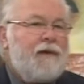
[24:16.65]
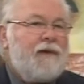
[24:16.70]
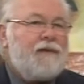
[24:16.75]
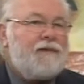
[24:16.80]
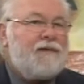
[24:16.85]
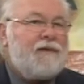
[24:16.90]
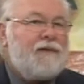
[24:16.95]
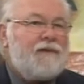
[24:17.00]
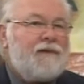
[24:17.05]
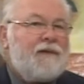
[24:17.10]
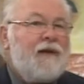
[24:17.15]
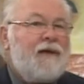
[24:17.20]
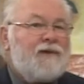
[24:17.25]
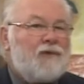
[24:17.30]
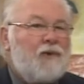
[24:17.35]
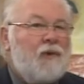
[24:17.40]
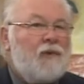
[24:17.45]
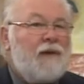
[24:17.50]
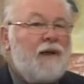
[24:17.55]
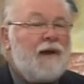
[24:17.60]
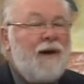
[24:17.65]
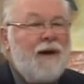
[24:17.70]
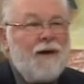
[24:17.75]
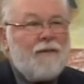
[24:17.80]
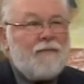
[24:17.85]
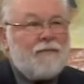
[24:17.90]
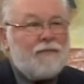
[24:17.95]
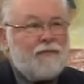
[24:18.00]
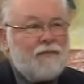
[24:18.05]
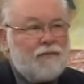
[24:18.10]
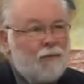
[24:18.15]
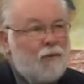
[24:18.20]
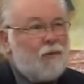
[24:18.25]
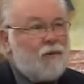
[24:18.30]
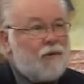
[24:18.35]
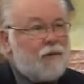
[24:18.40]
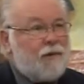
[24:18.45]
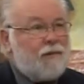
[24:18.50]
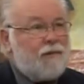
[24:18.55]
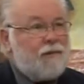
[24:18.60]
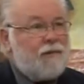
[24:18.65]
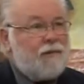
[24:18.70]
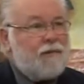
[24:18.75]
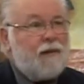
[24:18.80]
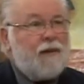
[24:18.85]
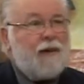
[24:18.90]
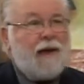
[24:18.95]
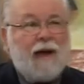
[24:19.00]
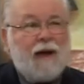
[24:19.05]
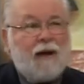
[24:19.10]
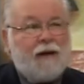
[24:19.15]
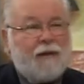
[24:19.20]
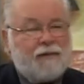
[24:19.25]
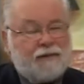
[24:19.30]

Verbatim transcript: he says, He has only come for the,